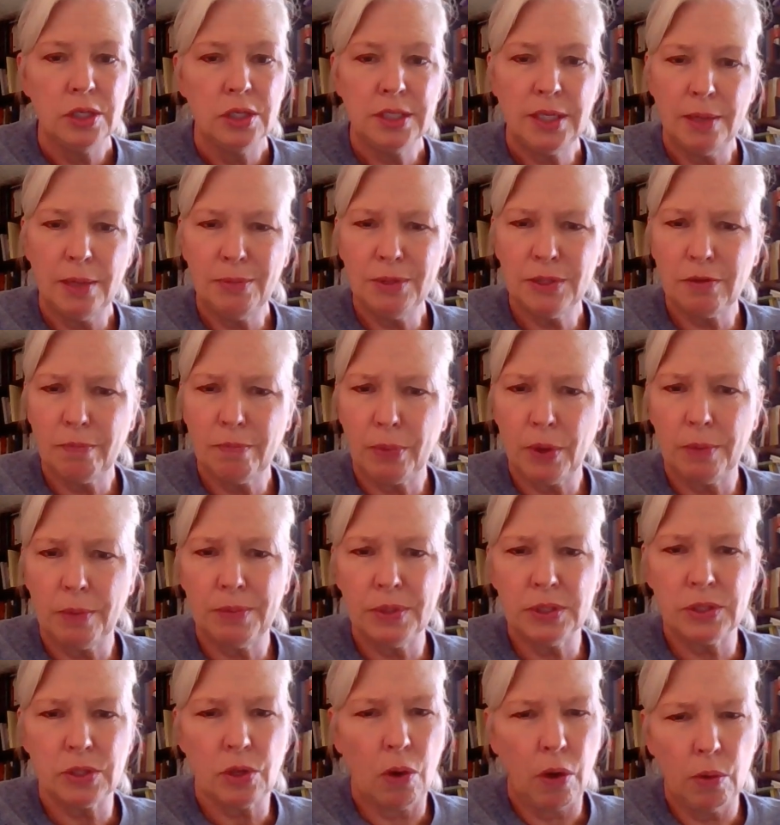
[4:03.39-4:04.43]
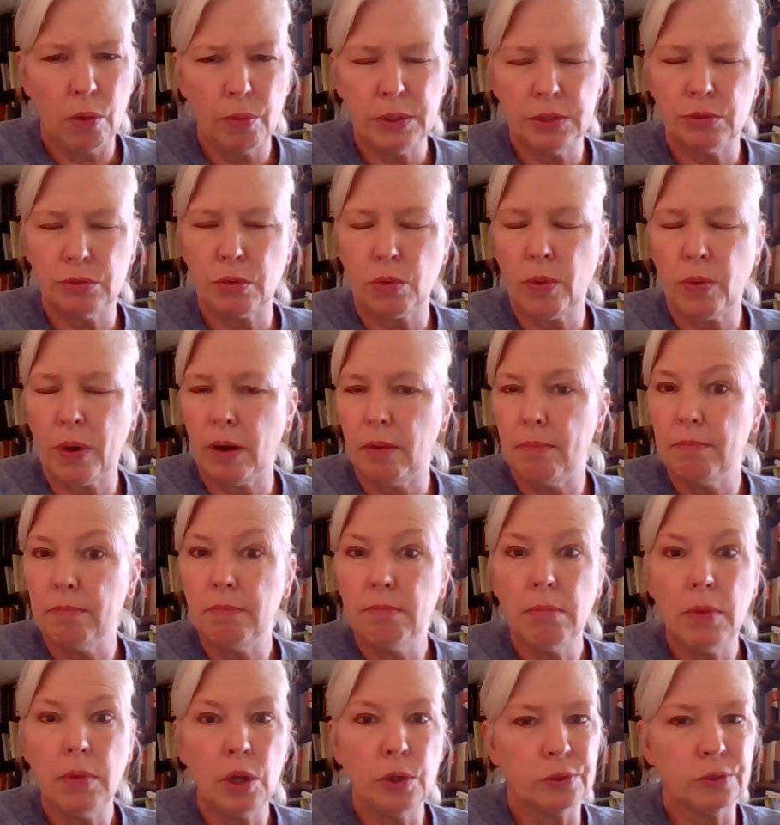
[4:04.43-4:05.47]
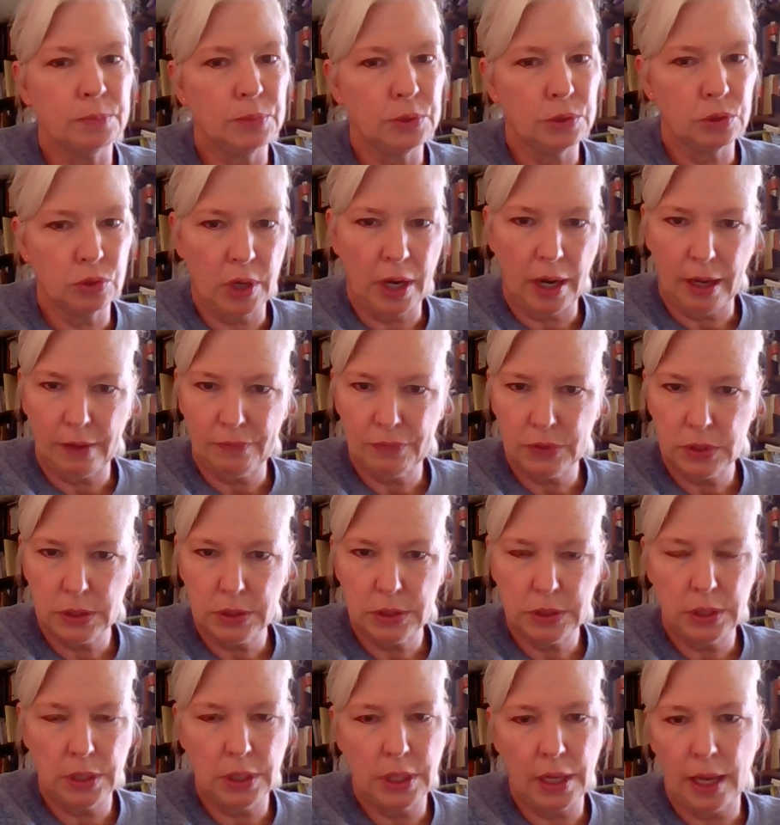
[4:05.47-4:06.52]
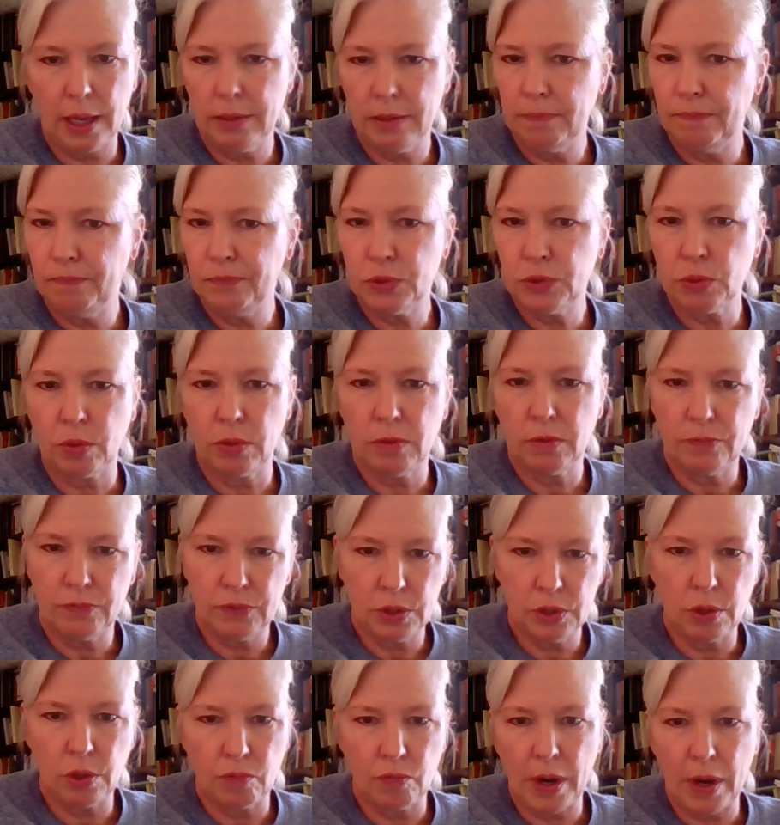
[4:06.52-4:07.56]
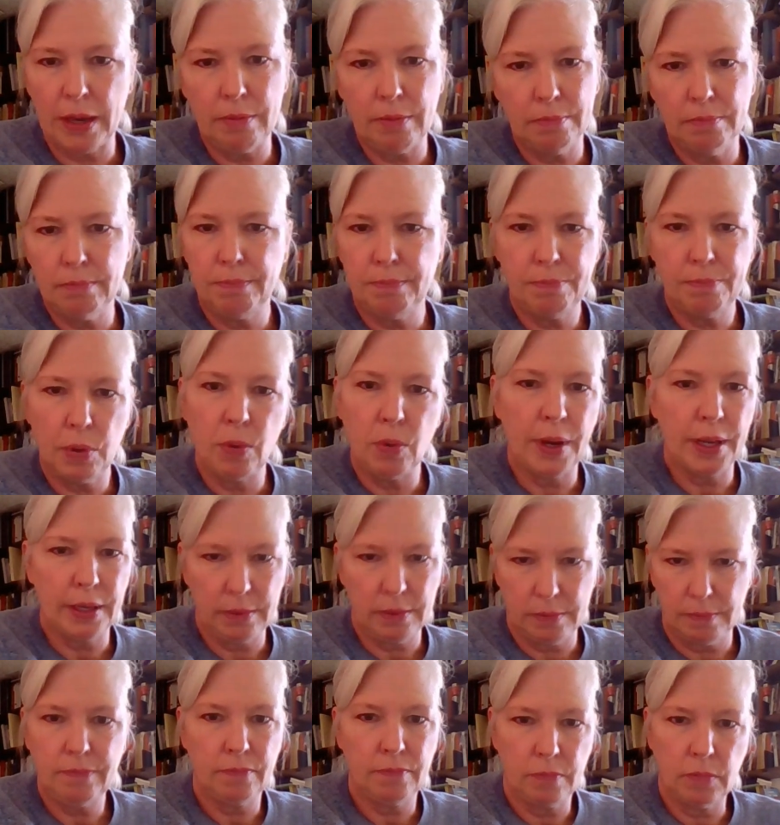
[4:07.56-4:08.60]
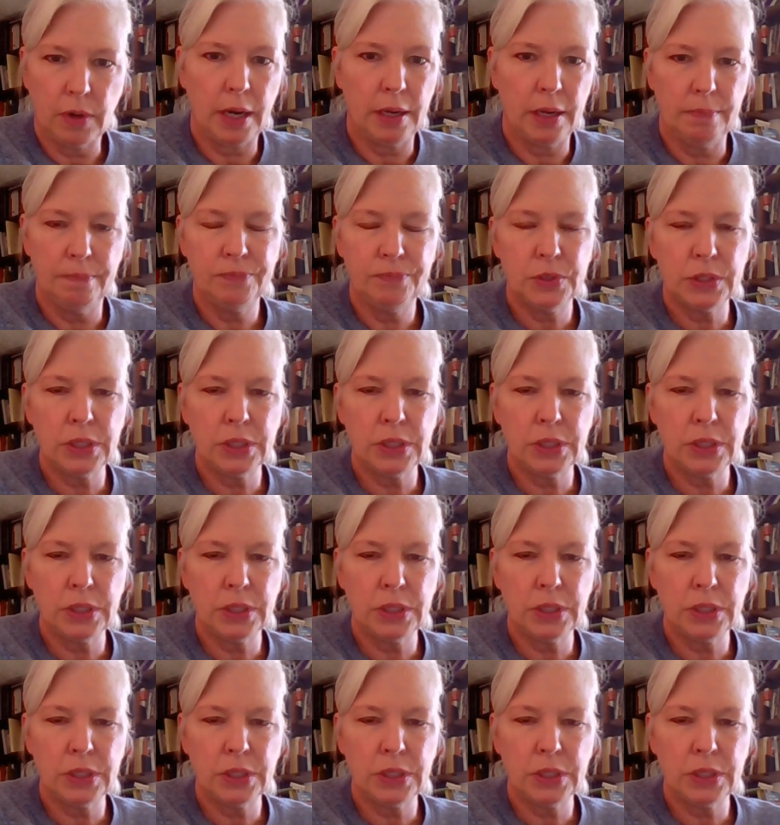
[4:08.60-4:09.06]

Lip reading: Statements of purpose always require multiple drafts to get sort of to the right point, right?